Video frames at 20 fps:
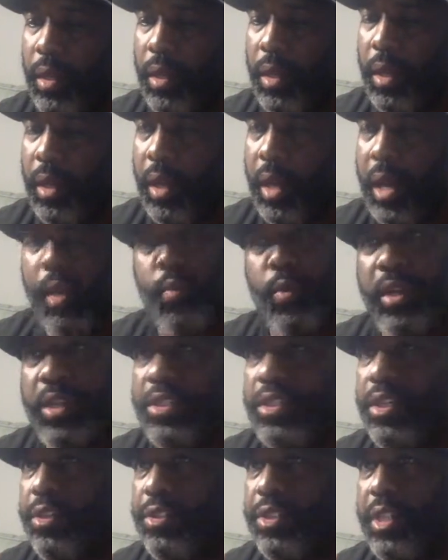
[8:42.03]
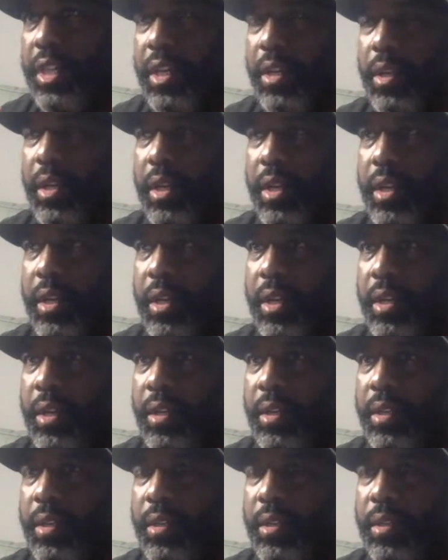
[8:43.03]
I don't want to necessarily say
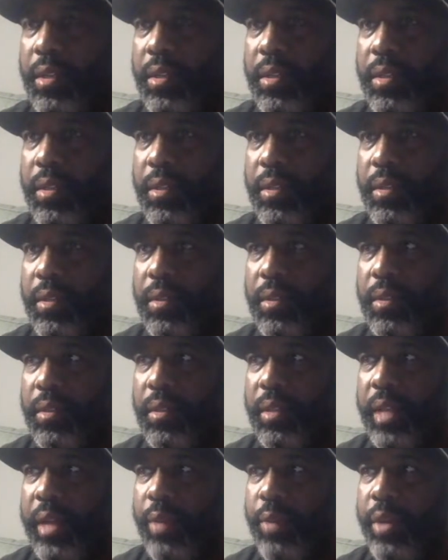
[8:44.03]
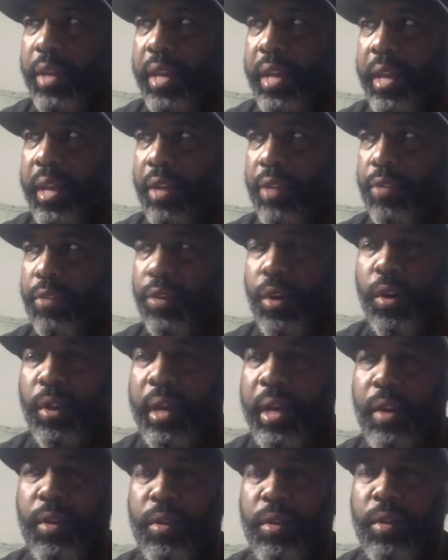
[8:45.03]
that we had a
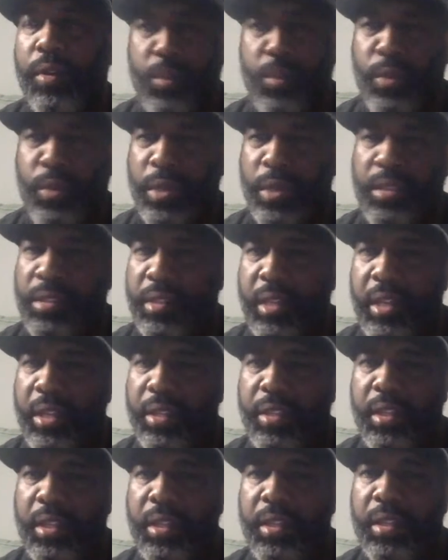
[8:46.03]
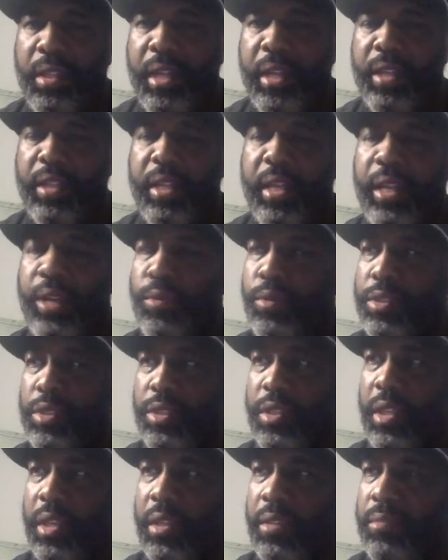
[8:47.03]
fallout because it wasn't anything like that. It was
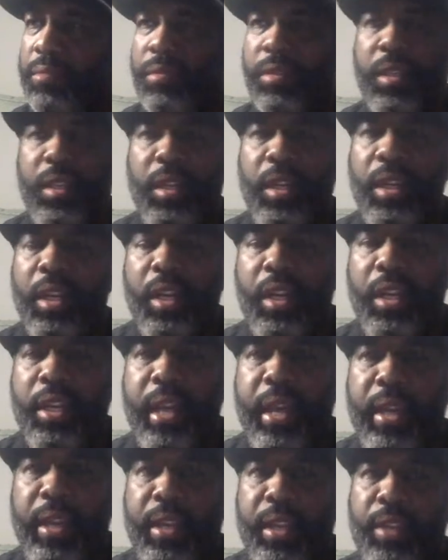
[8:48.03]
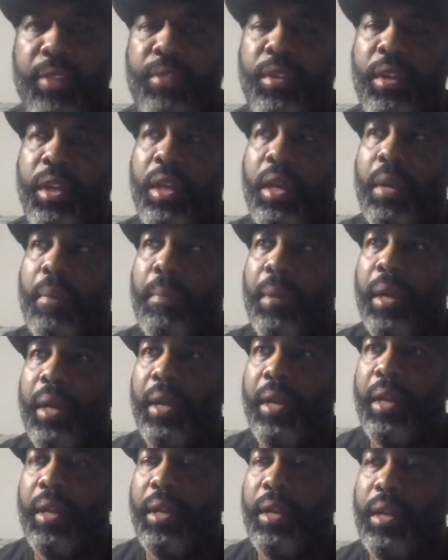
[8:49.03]
nothing negative.
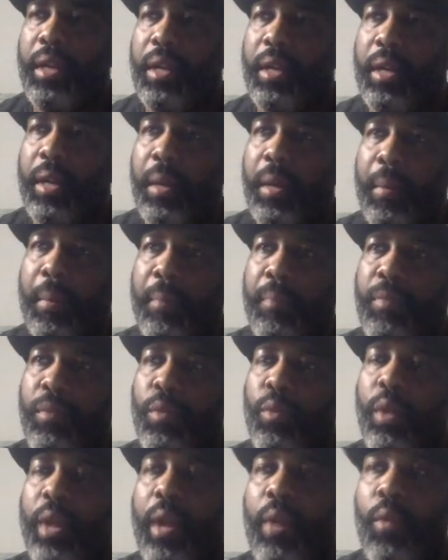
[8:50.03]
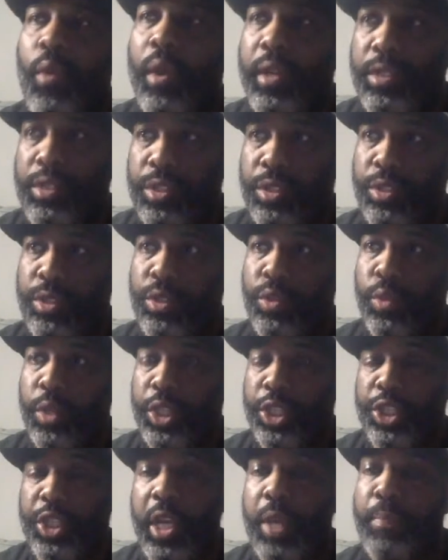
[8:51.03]
But what I wanted to do was
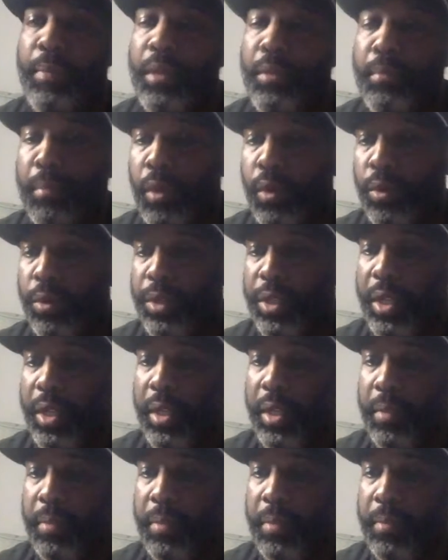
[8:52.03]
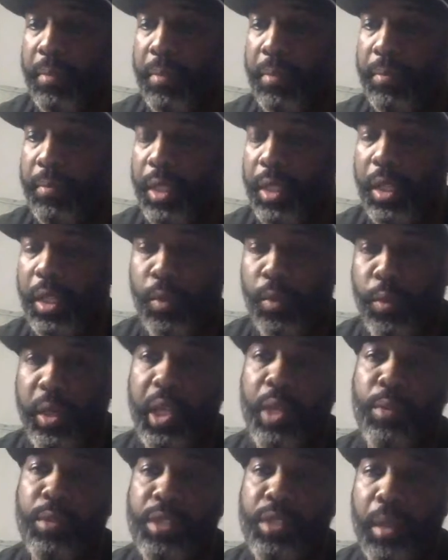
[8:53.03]
shape and mold him,
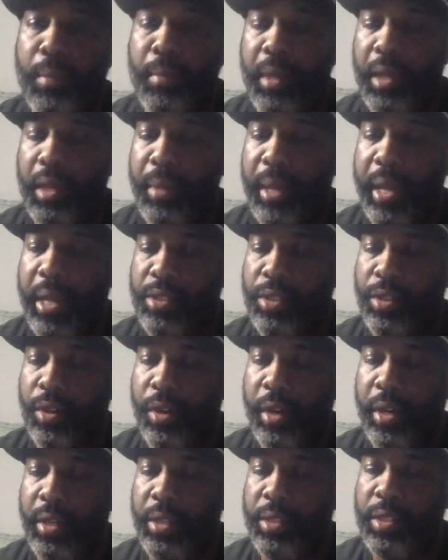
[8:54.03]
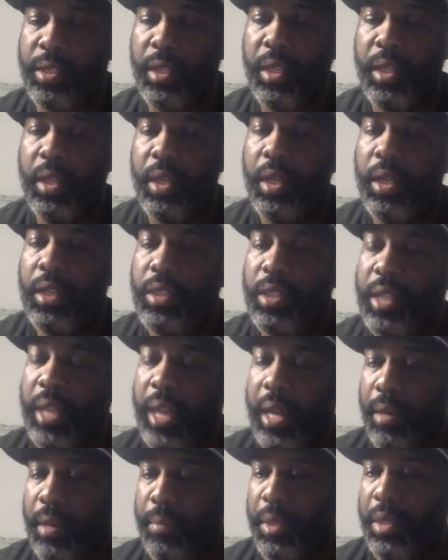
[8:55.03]
when he was coming up as an artist to
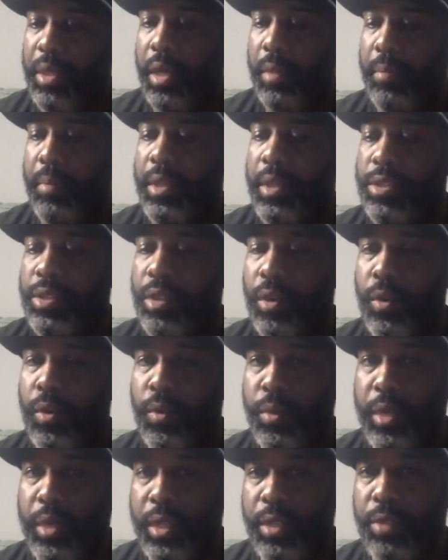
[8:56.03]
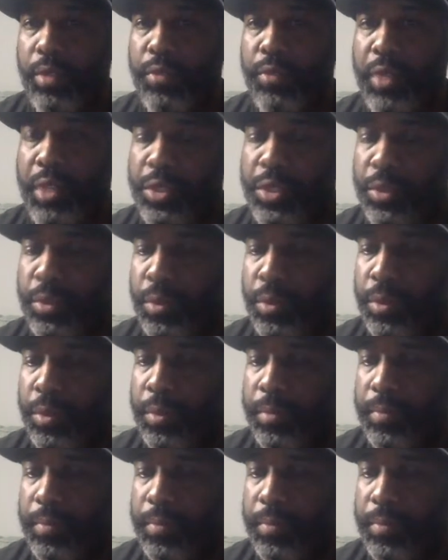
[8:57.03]
kind of become his own individual